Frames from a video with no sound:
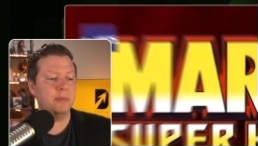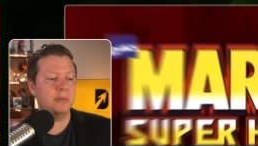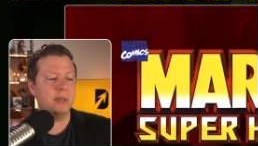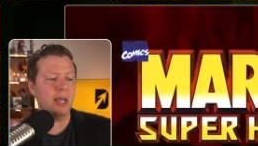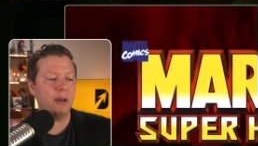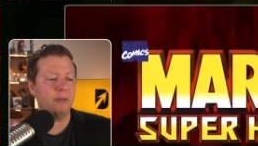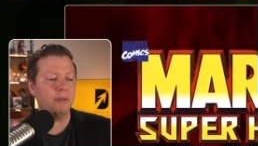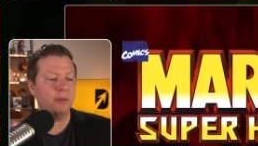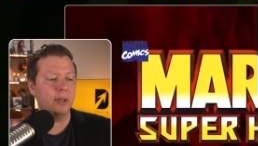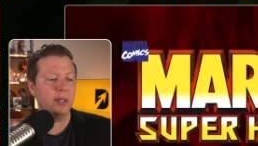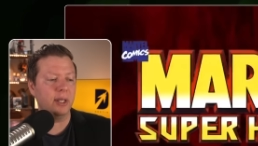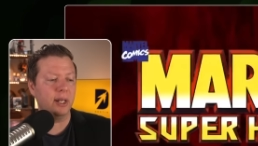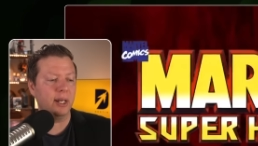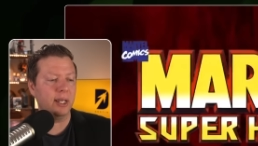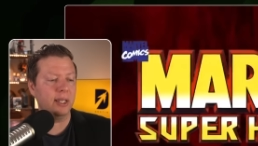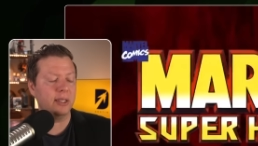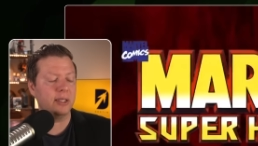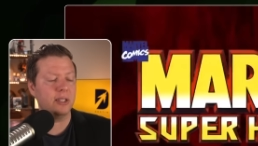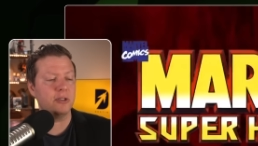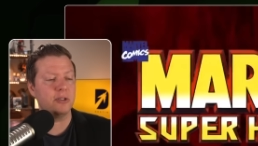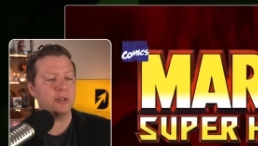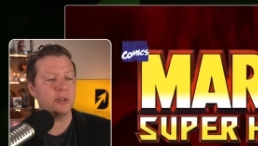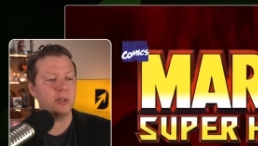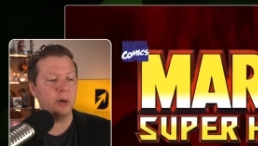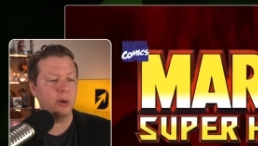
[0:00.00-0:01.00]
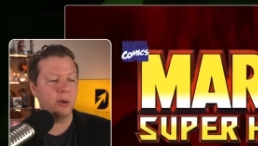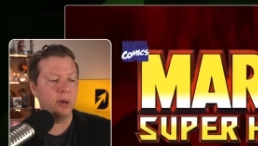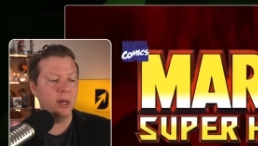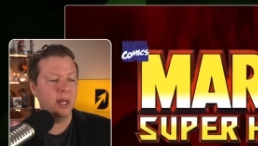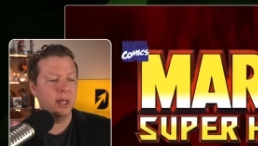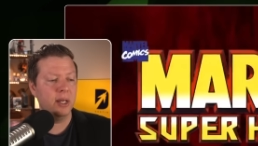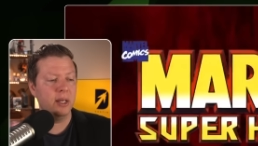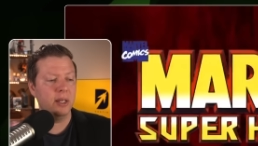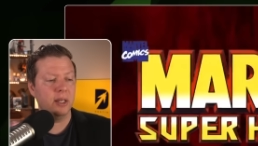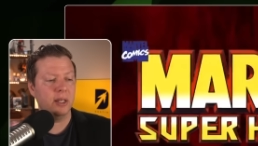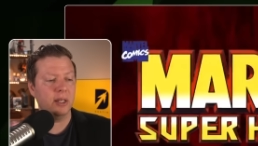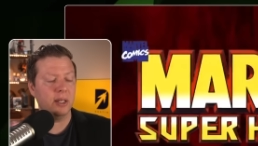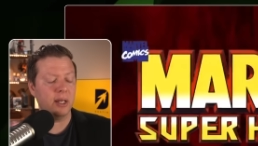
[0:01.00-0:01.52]
definitely gonna get this. So
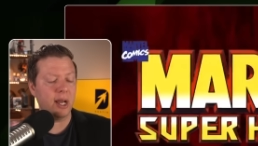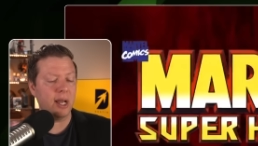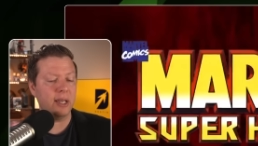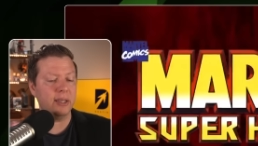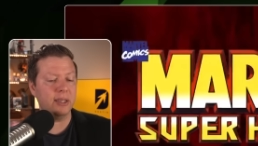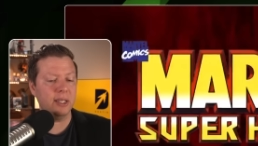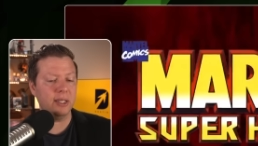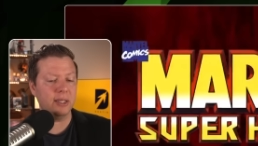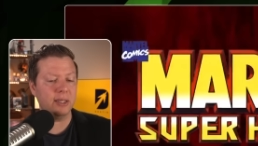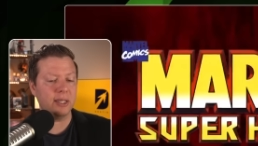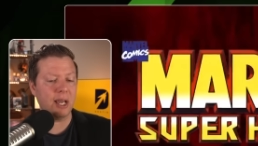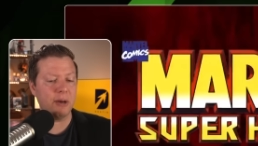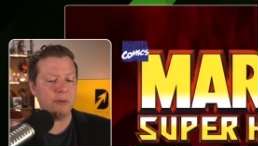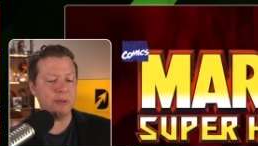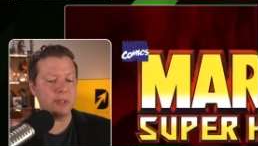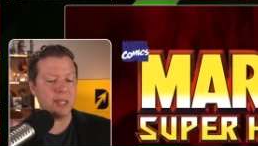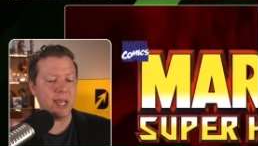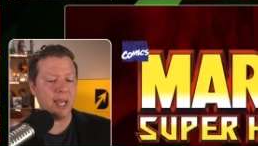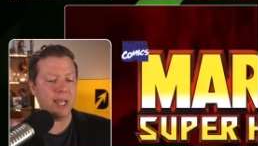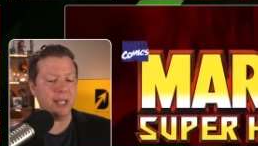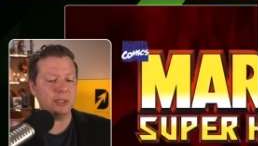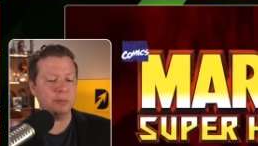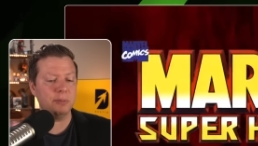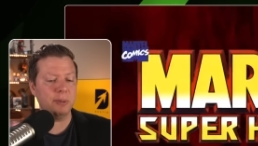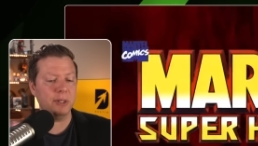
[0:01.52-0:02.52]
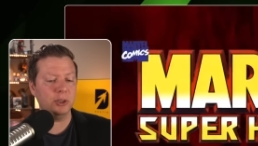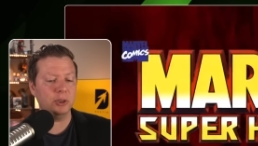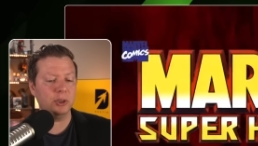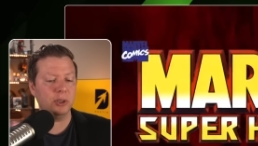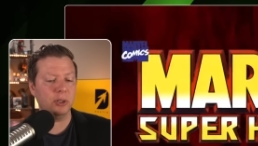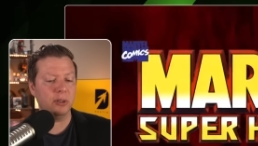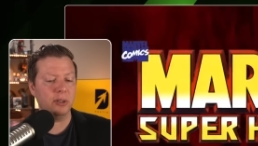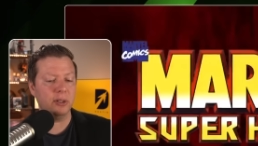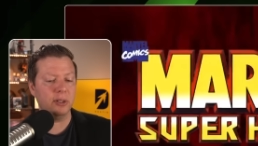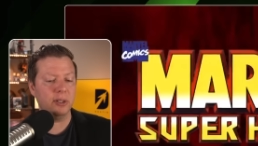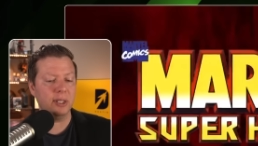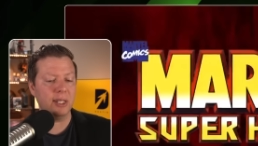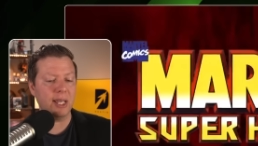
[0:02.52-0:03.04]
I think that was X-Men
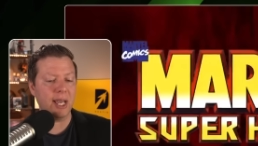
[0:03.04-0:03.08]
Children of the